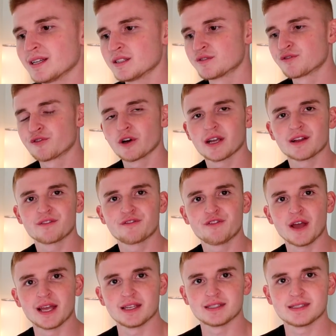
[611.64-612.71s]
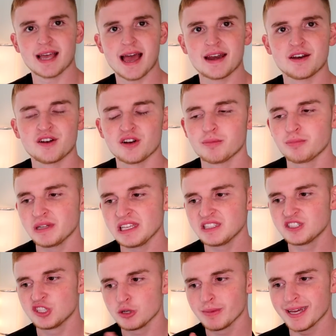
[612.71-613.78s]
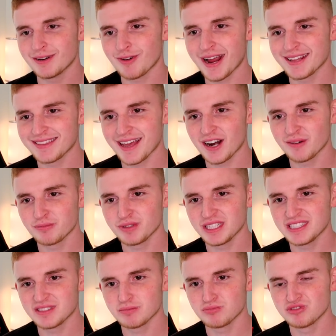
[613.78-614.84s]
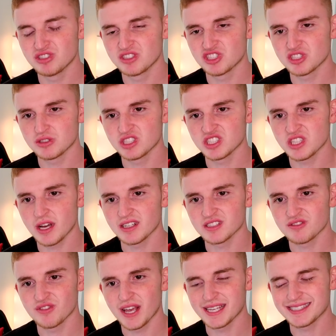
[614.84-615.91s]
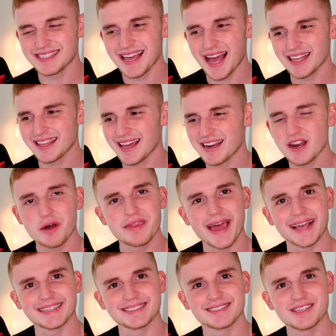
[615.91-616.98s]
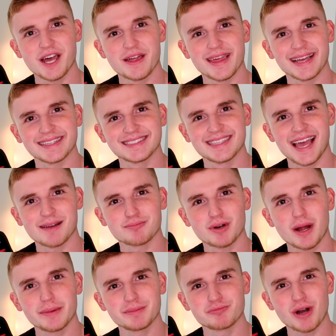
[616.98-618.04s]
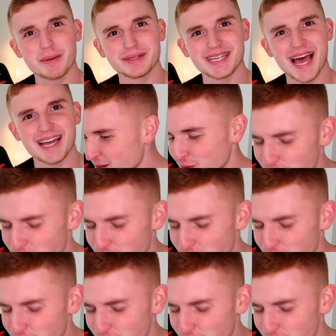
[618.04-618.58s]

Look at his freaking face. Editor, please zoom in right there. Please, just, just on his face. Yeah, yeah, no thanks. No thanks. Yeah, probably, probably not.